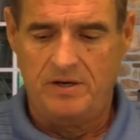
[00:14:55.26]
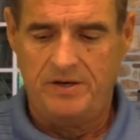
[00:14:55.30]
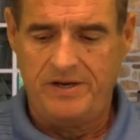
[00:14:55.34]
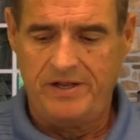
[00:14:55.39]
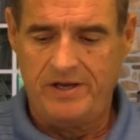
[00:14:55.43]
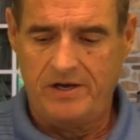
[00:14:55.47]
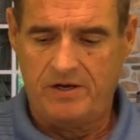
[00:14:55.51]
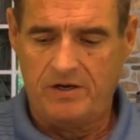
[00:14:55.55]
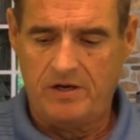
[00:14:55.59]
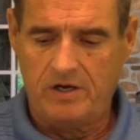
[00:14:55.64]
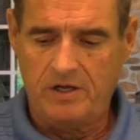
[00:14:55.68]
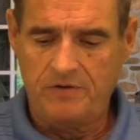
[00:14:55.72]

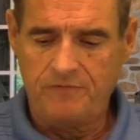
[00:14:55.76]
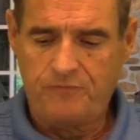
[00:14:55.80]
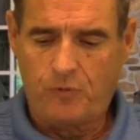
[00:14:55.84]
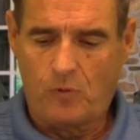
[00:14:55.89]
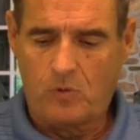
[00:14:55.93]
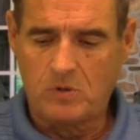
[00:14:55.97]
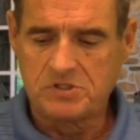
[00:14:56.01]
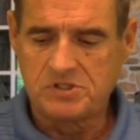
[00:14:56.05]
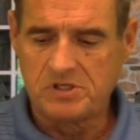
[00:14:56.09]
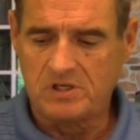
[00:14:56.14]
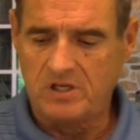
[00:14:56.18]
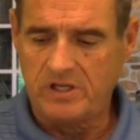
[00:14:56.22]
Now,
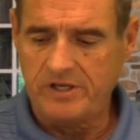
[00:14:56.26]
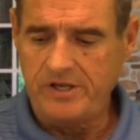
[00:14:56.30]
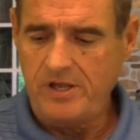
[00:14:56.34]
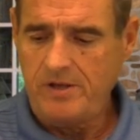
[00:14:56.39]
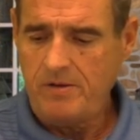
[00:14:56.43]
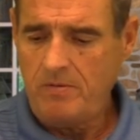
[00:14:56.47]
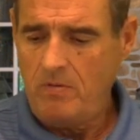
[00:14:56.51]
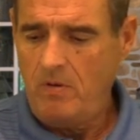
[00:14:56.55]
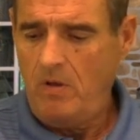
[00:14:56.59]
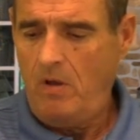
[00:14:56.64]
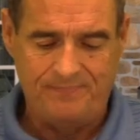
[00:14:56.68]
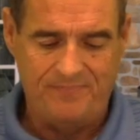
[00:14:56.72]

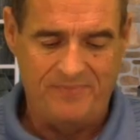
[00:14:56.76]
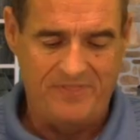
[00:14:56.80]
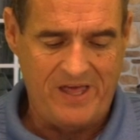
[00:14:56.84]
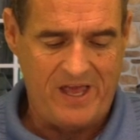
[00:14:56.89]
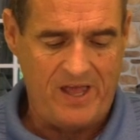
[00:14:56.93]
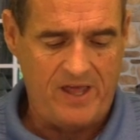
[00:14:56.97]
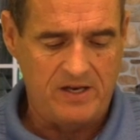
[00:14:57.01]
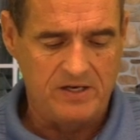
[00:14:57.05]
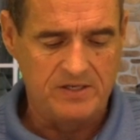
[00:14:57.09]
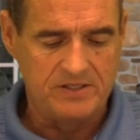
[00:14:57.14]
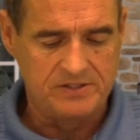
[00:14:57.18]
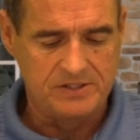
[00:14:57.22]
unfortunately,
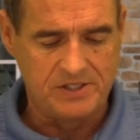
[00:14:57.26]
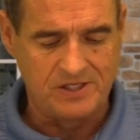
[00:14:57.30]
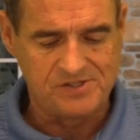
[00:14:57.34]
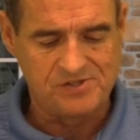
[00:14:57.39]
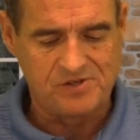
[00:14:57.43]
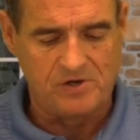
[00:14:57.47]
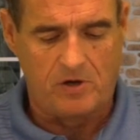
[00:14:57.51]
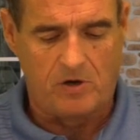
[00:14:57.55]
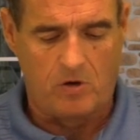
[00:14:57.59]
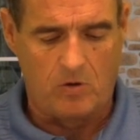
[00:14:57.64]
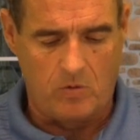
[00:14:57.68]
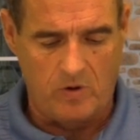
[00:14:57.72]
that
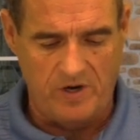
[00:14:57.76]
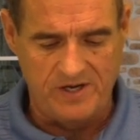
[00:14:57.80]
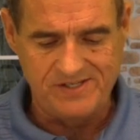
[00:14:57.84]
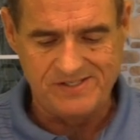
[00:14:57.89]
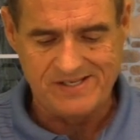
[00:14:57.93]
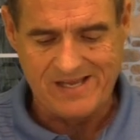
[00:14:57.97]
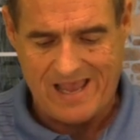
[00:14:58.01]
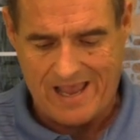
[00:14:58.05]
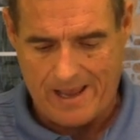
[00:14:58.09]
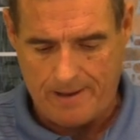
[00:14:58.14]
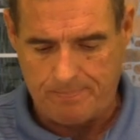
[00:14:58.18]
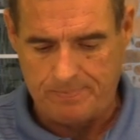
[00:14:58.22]
doesn't always
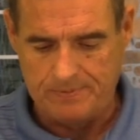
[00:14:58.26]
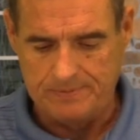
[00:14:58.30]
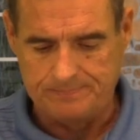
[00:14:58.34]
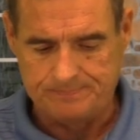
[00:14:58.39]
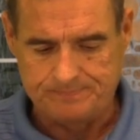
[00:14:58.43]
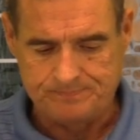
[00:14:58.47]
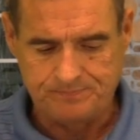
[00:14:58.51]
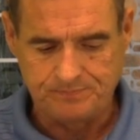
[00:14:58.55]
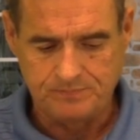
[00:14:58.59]
happen.